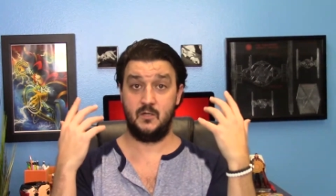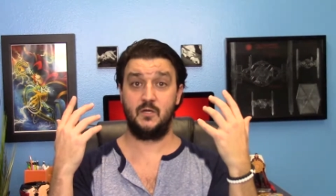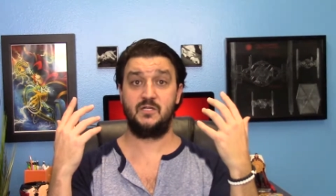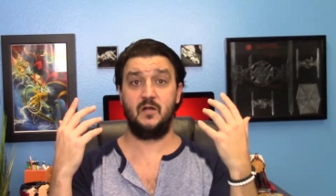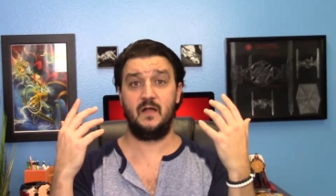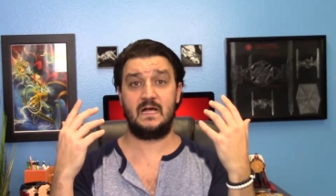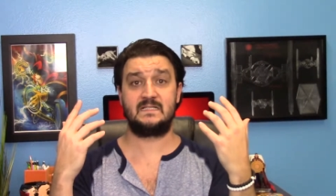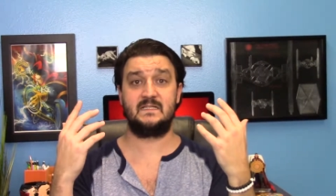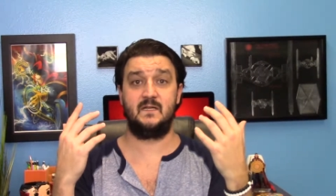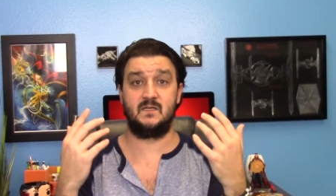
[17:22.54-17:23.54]
your
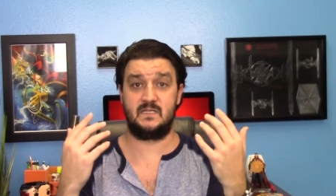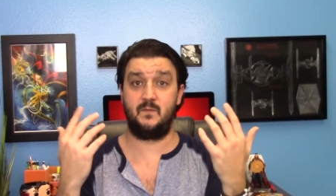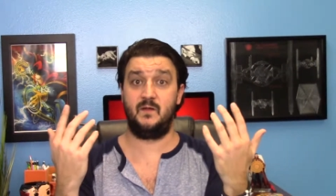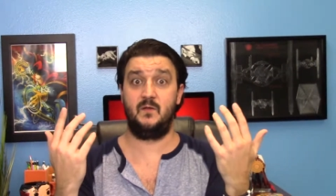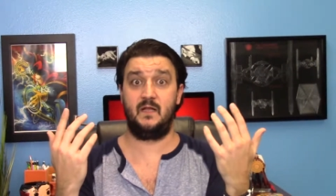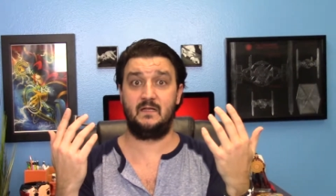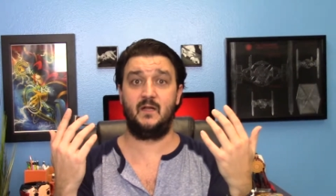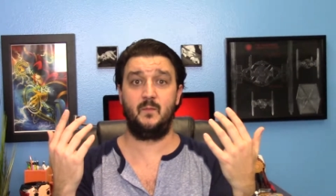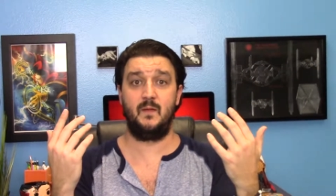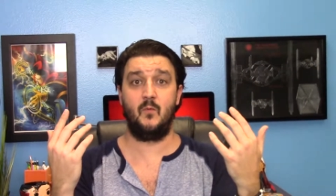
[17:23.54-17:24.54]
curiosity goes up and you get a
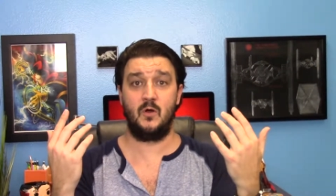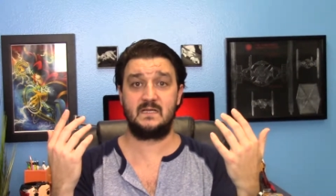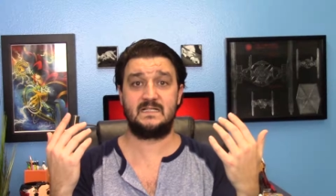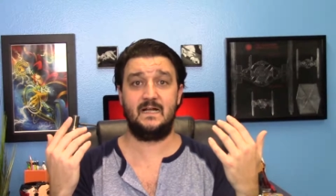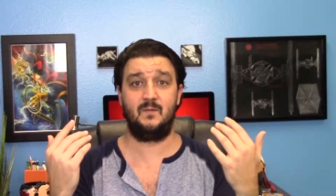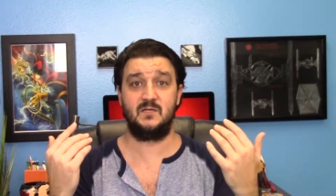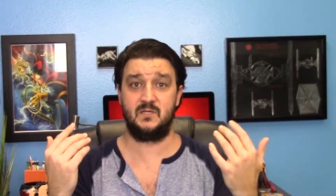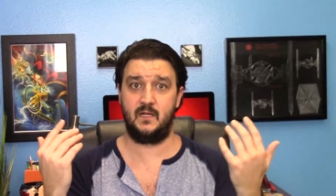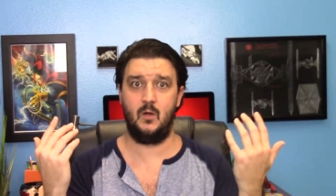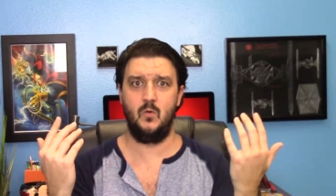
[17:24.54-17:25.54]
little bit more excited because you're
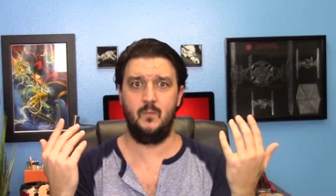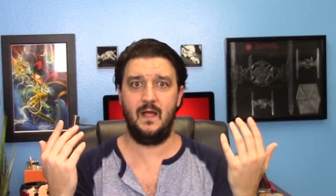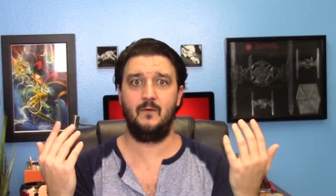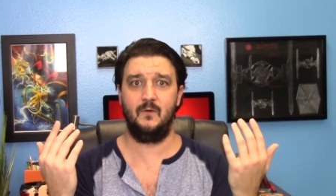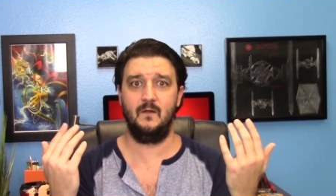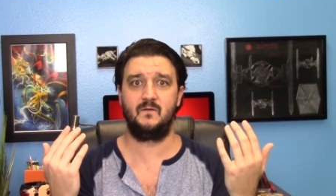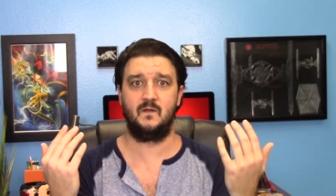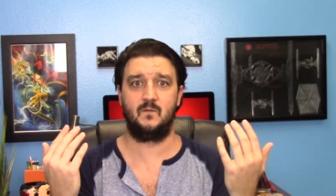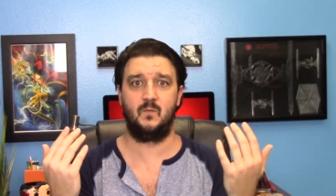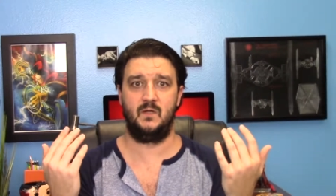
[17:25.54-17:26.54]
like, oh, Matt Reeves
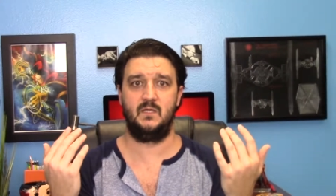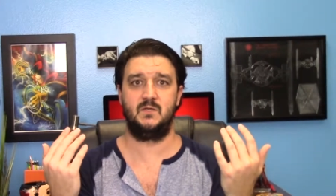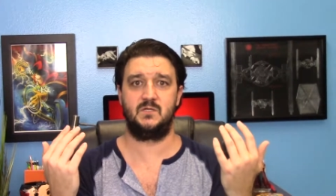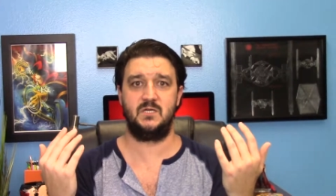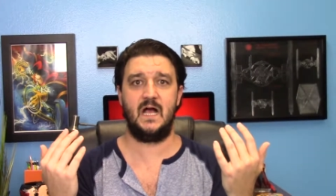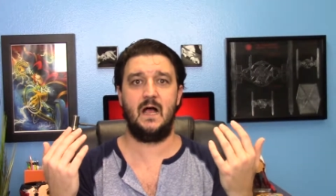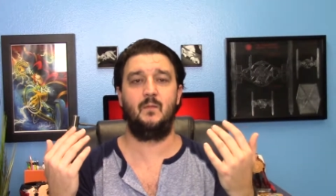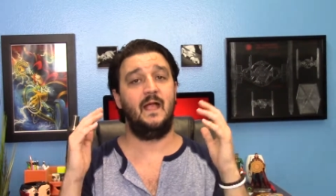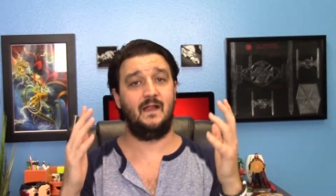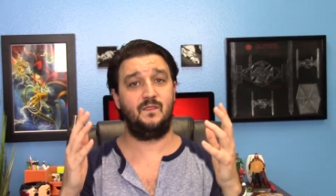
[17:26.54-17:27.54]
does a really good
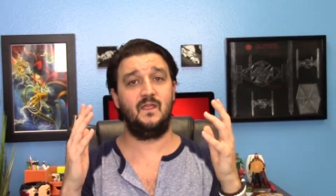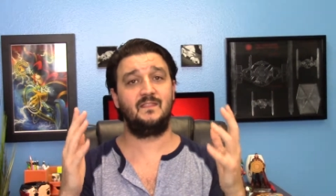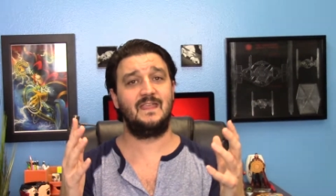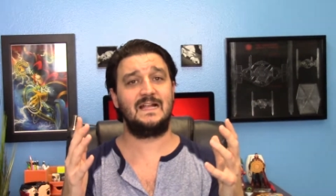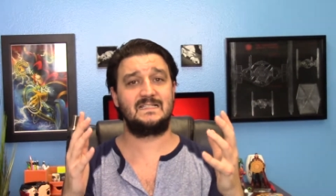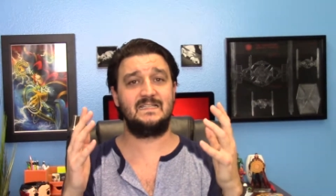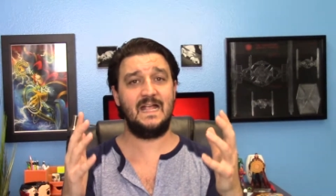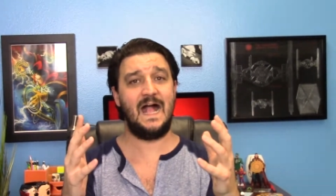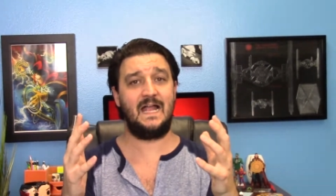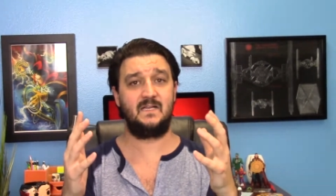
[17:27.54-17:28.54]
job. And I think that's
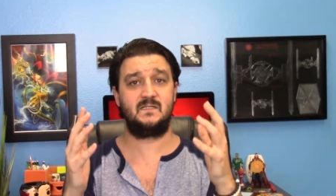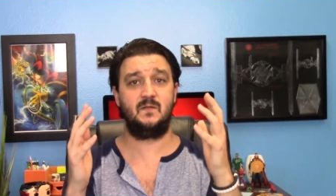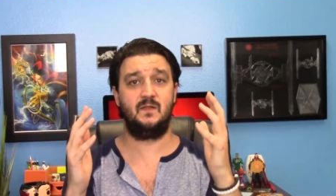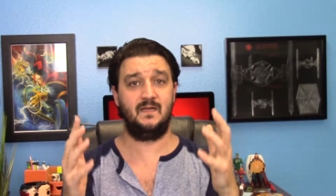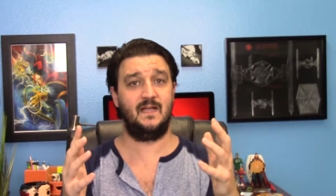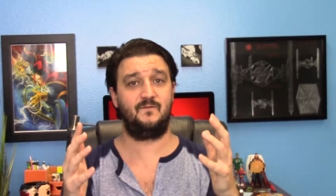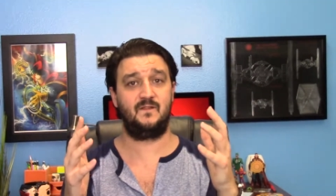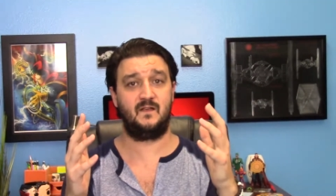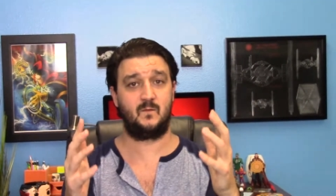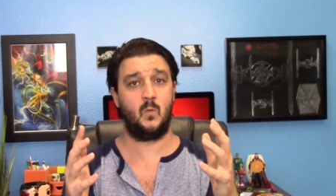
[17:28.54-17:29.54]
the attitude that
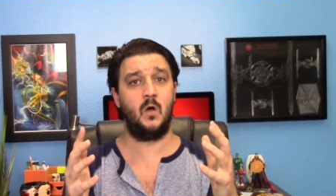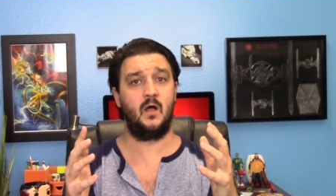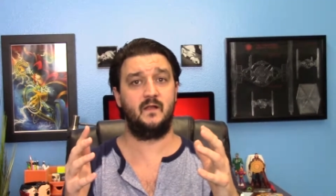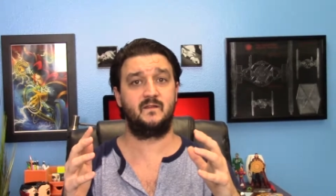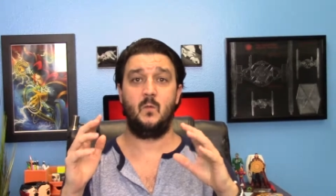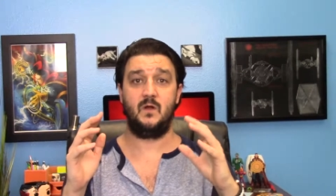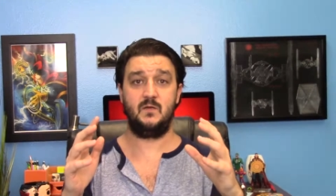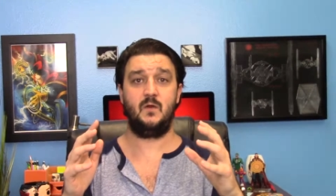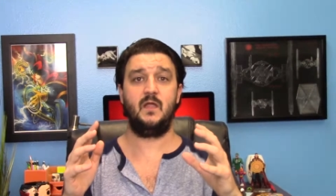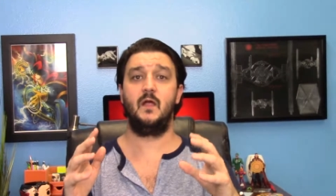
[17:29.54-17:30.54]
Netflix wants when
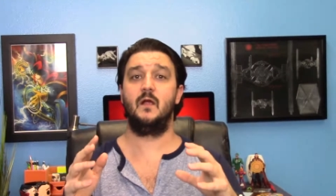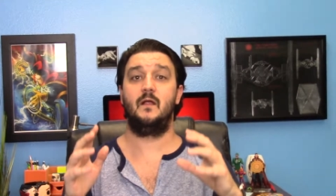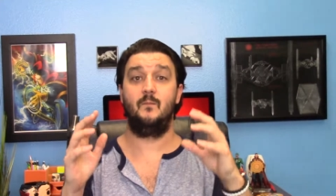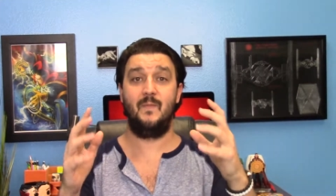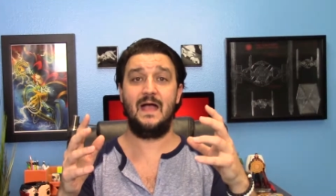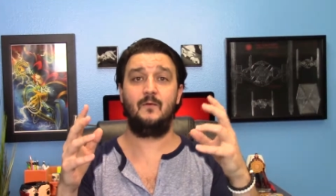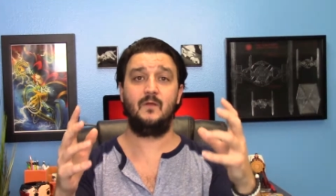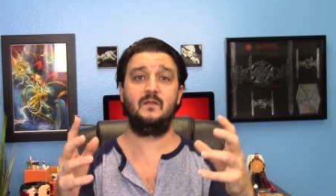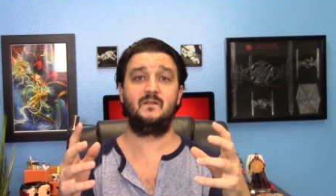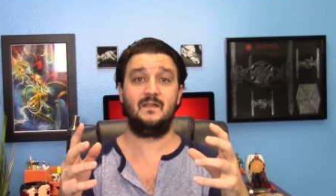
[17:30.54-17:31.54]
you hear Matt
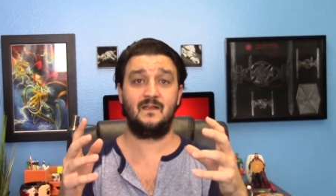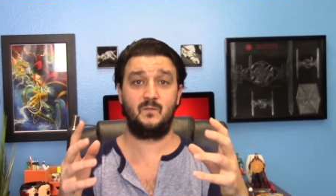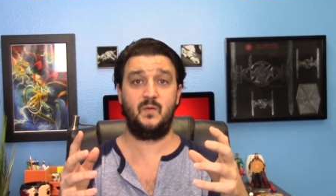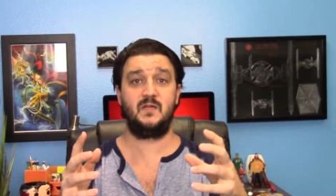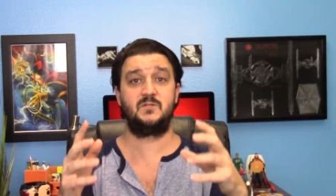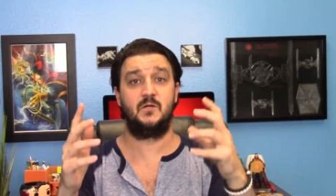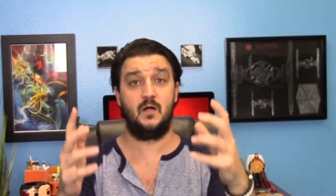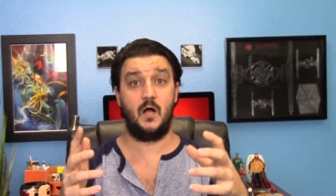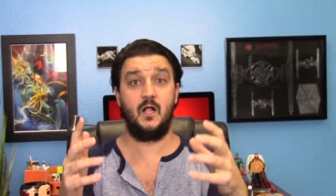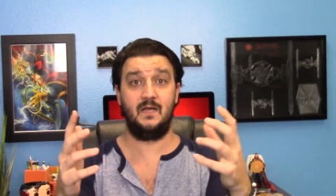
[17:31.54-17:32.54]
Reeves' next
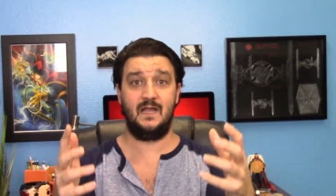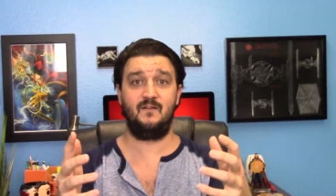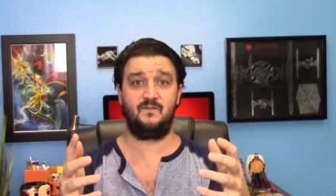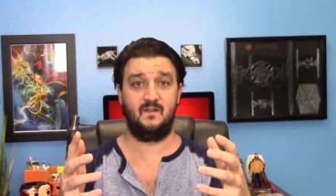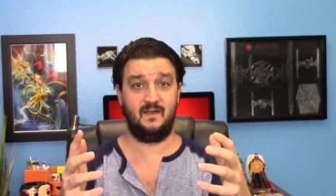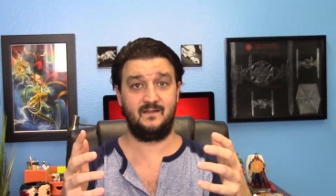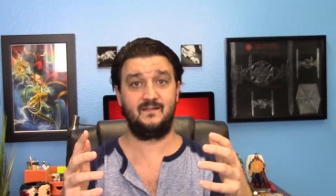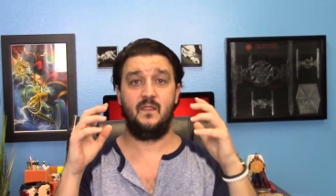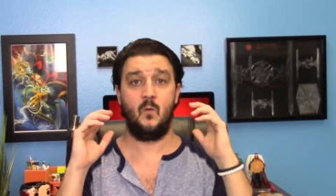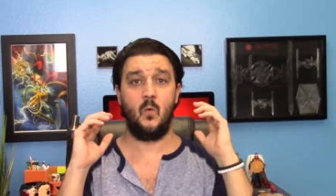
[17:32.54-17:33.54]
picture on
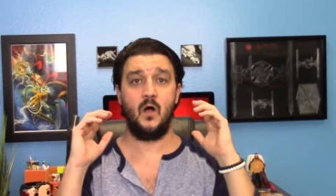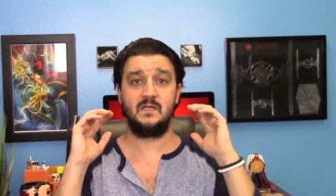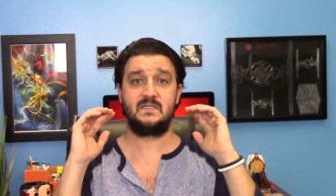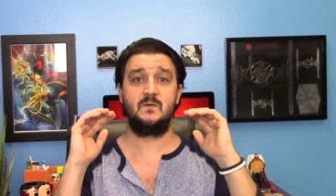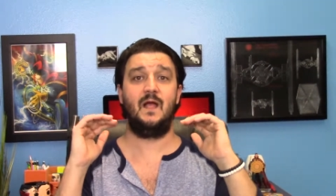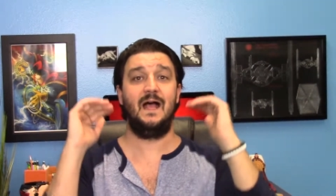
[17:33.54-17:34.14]
Netflix. They want to